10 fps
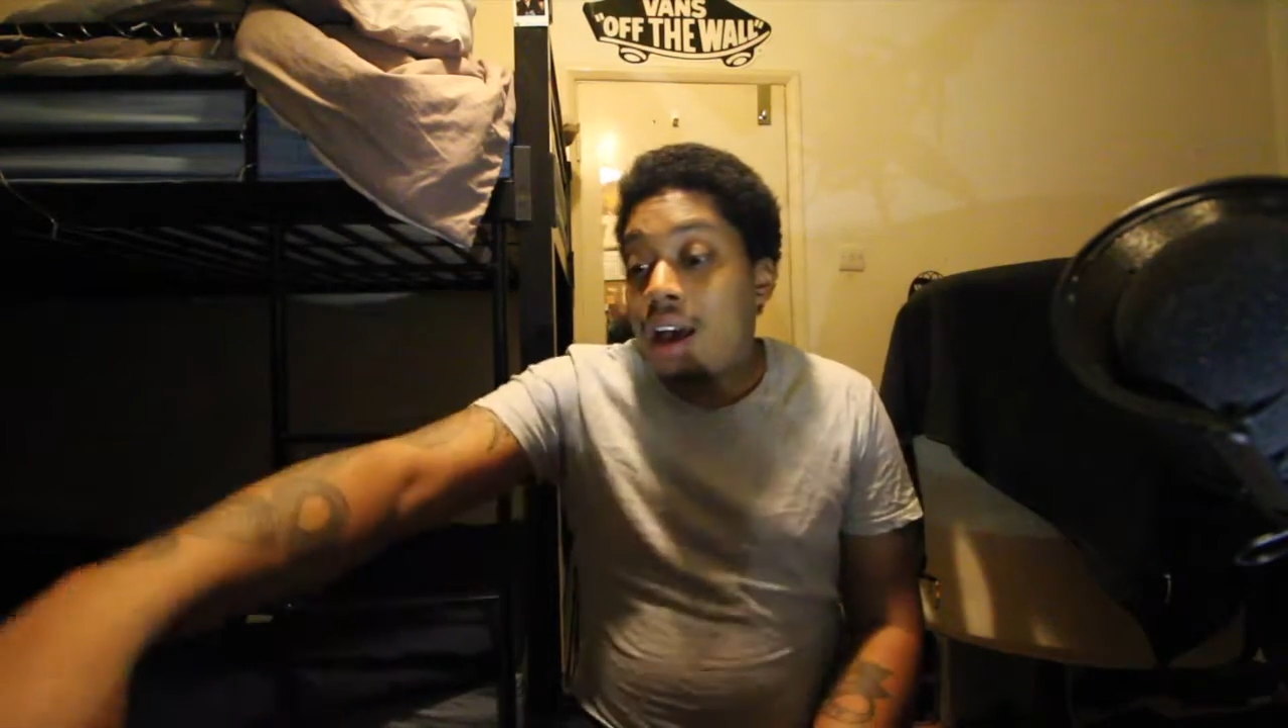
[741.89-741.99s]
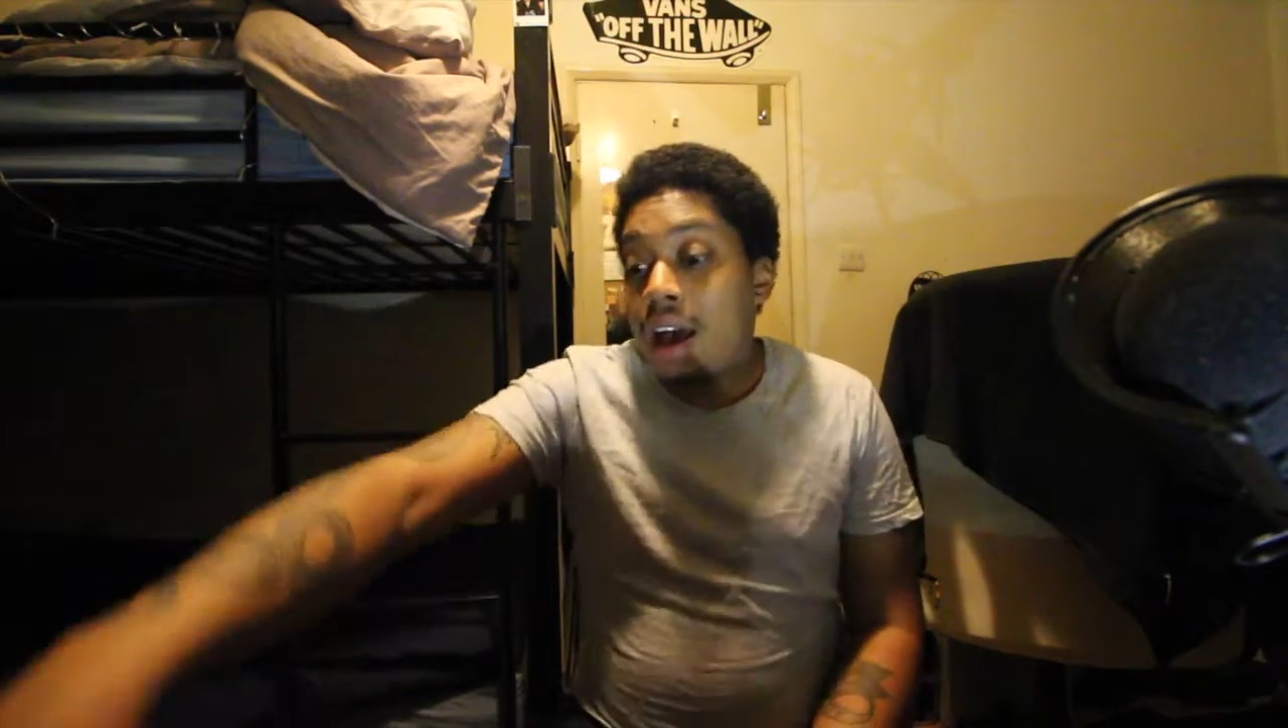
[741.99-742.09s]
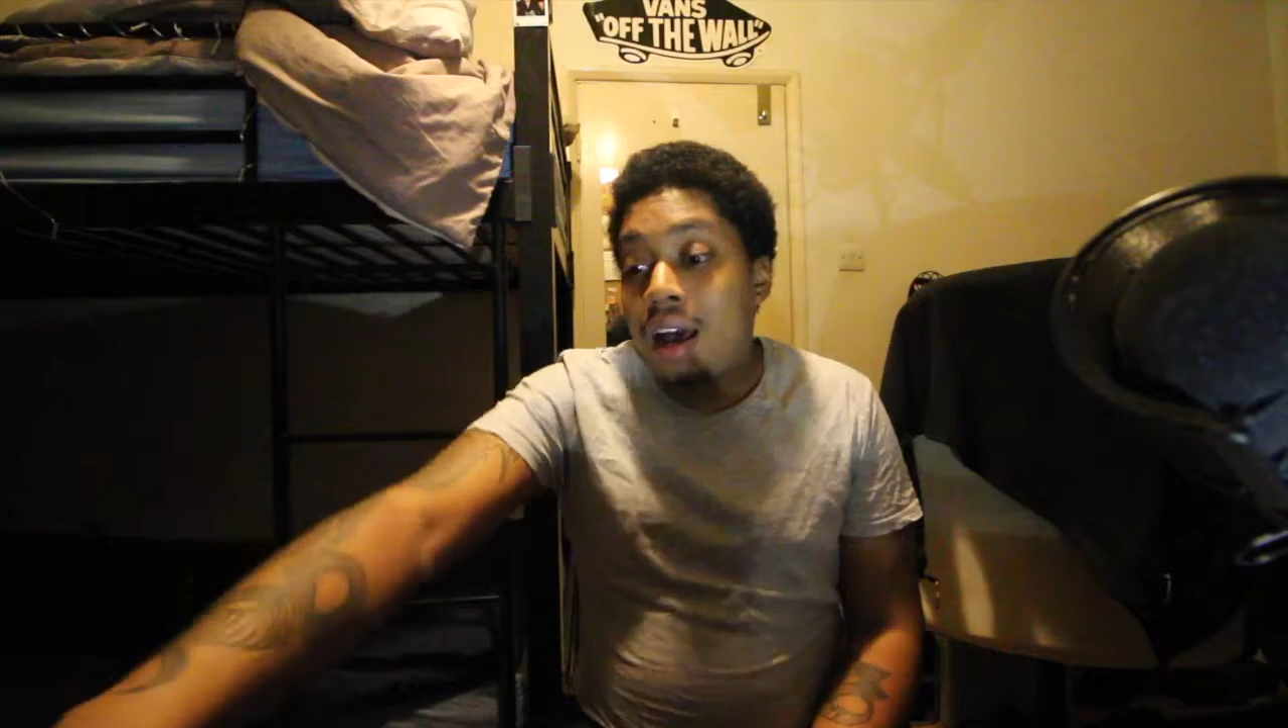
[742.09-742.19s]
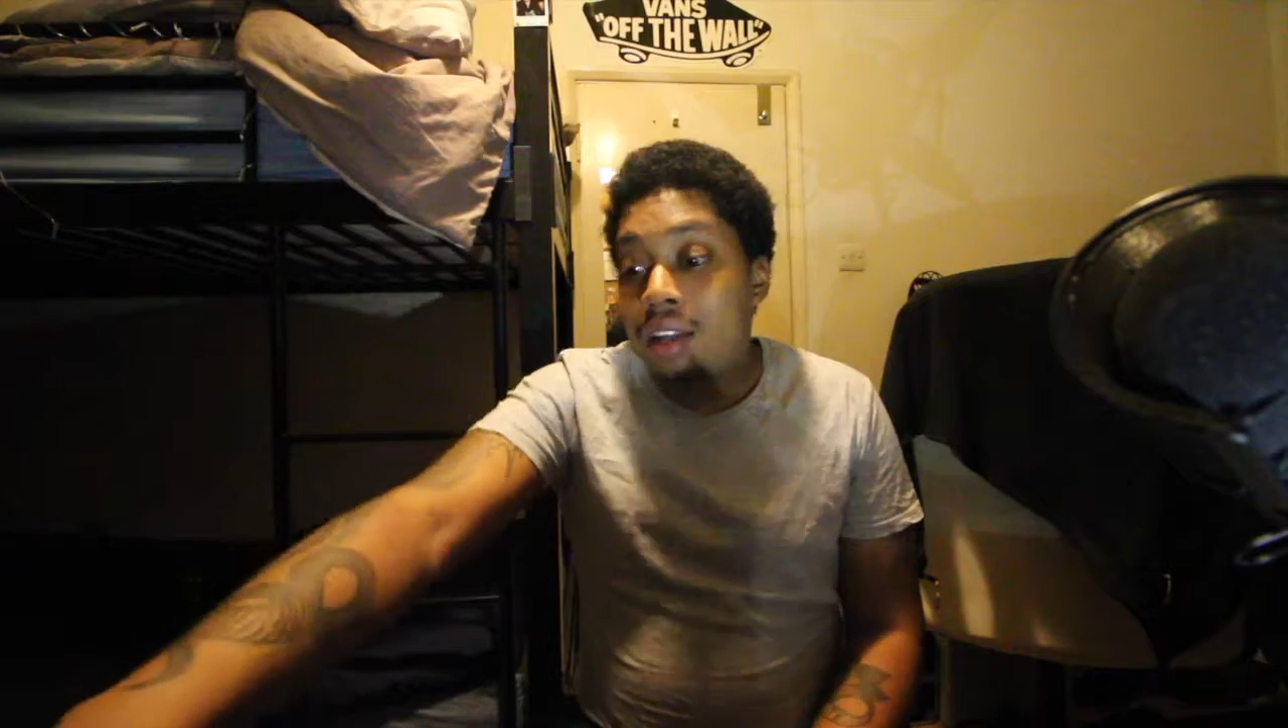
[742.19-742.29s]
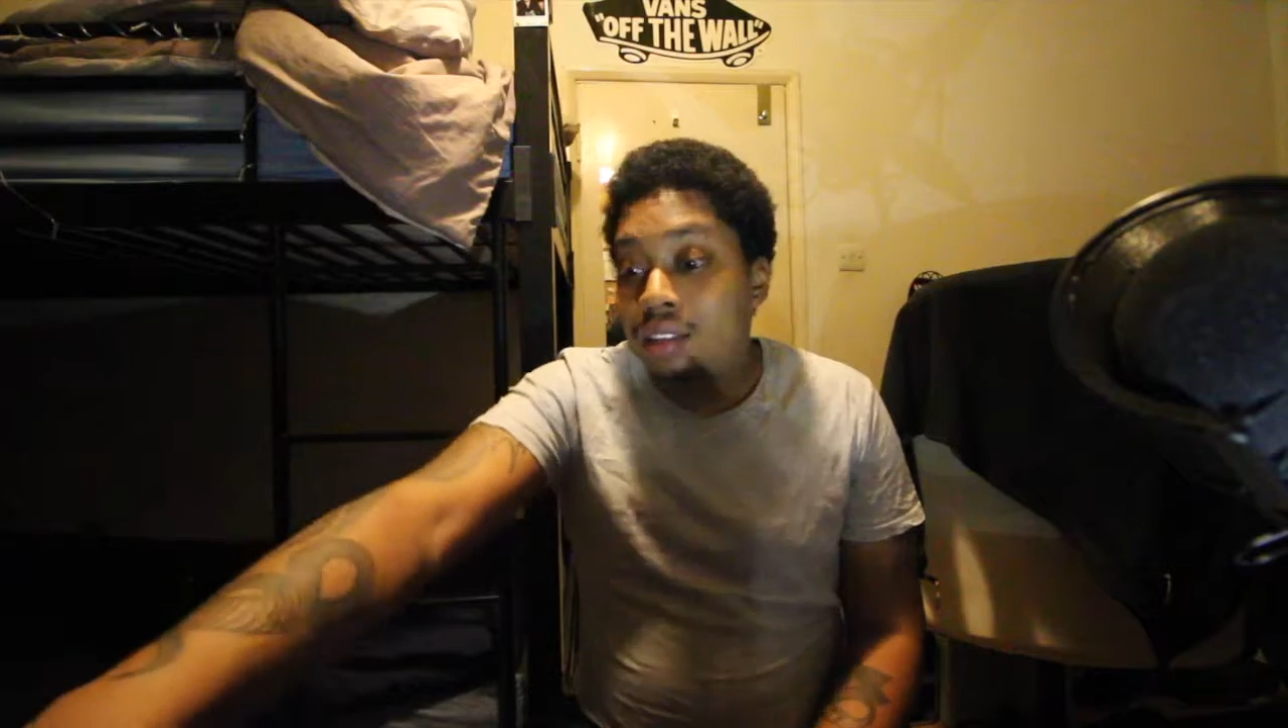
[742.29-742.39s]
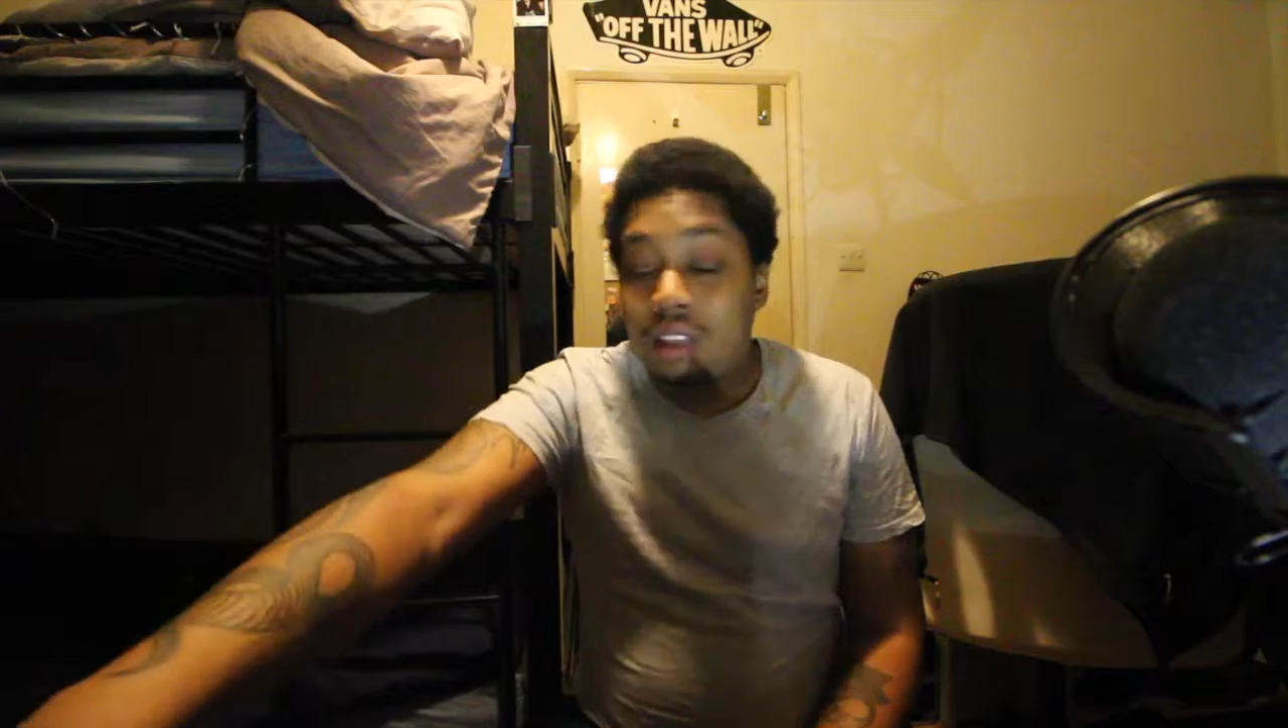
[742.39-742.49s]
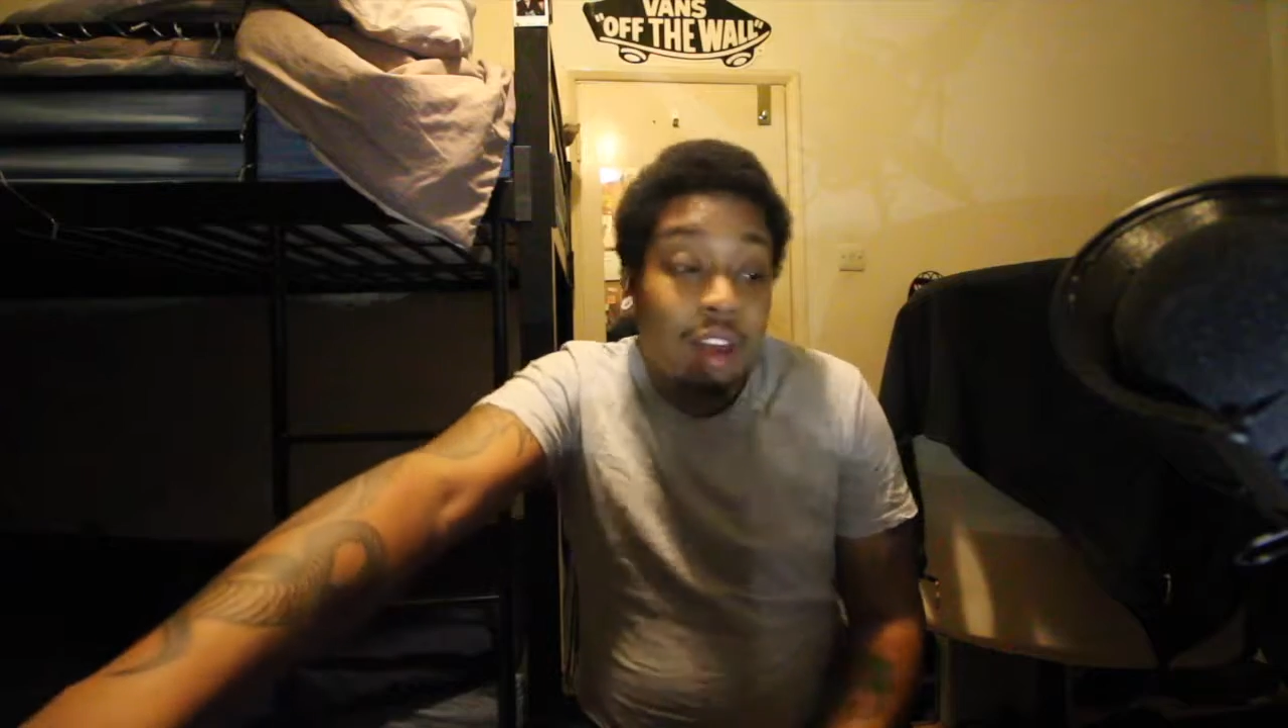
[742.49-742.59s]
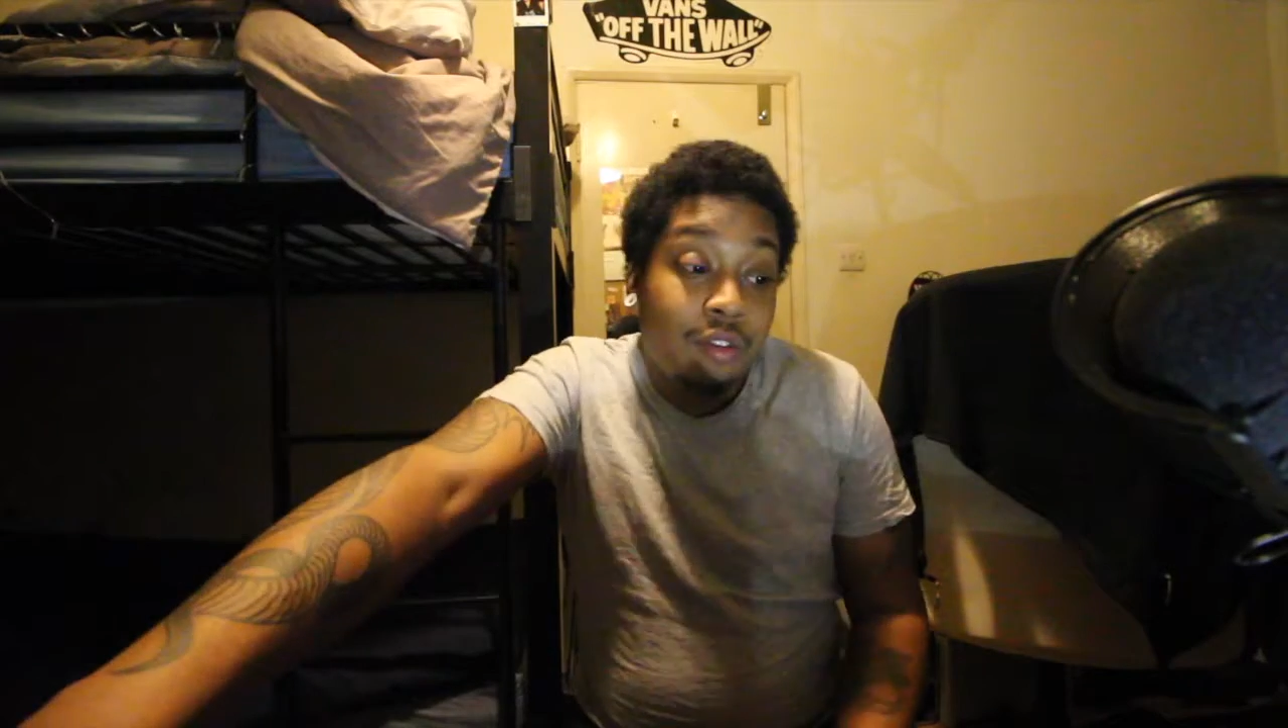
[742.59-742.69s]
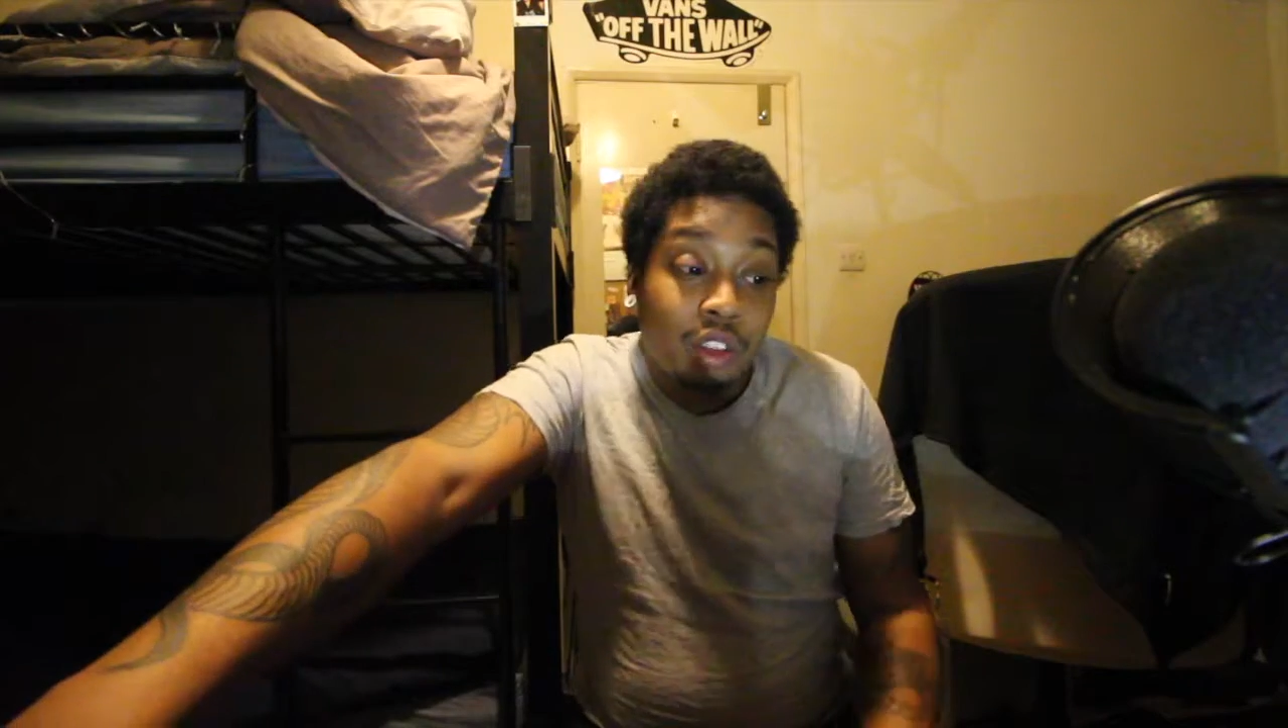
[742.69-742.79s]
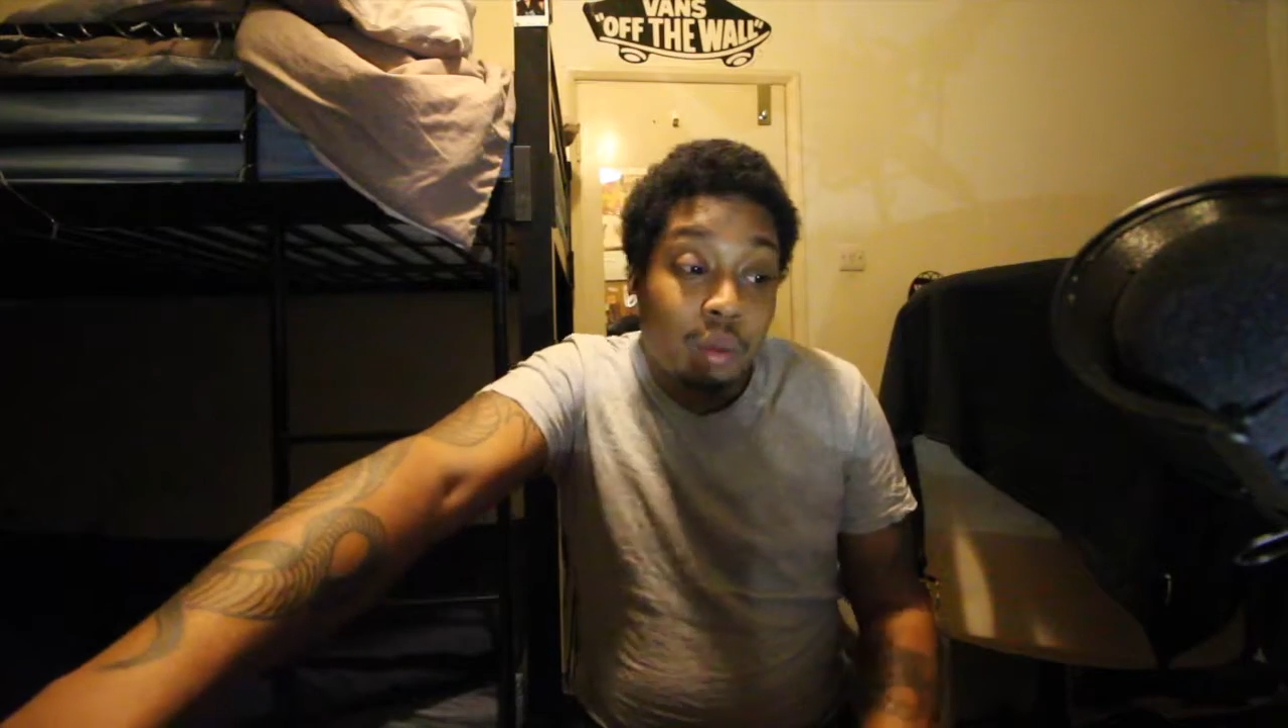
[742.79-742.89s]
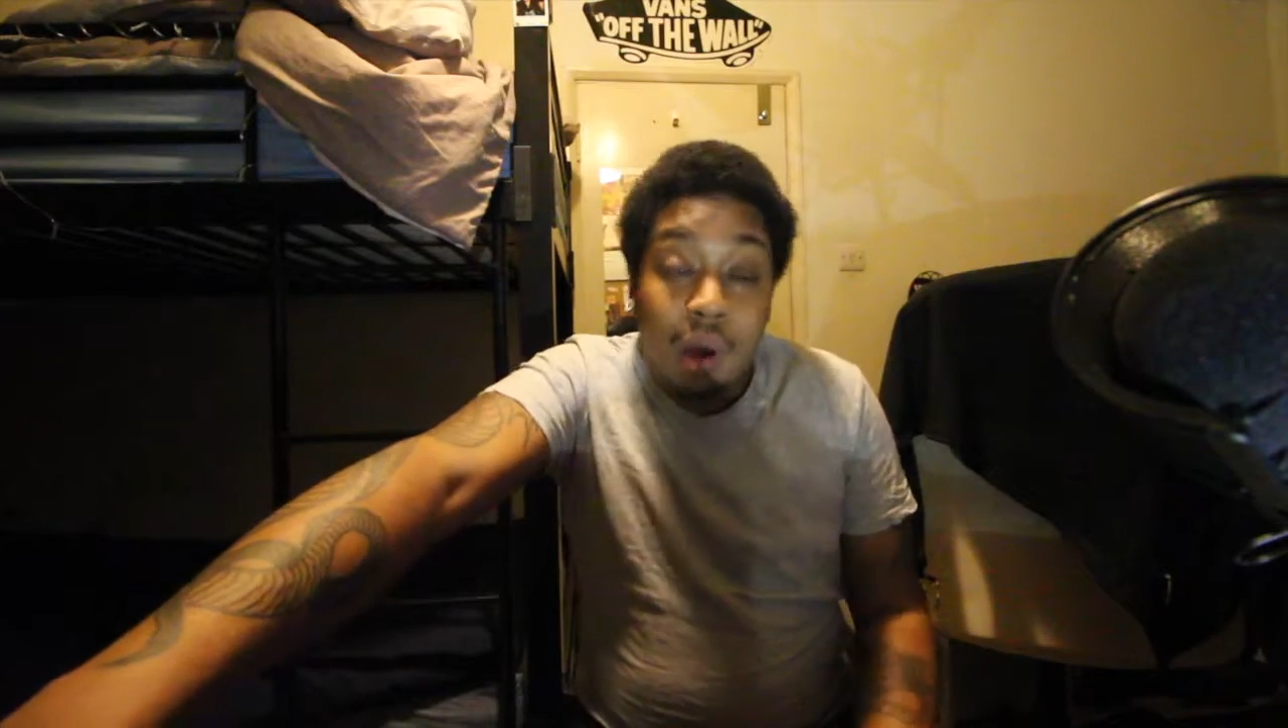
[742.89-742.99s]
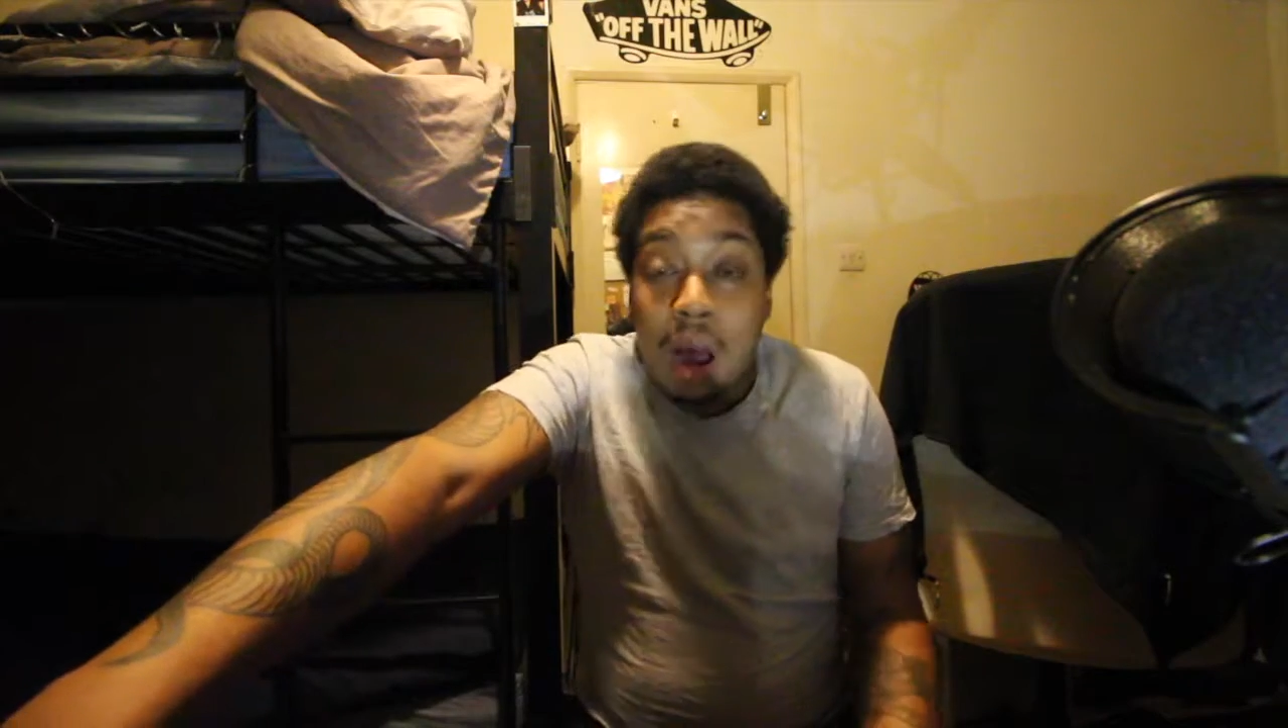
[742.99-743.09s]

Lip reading: and like, for example,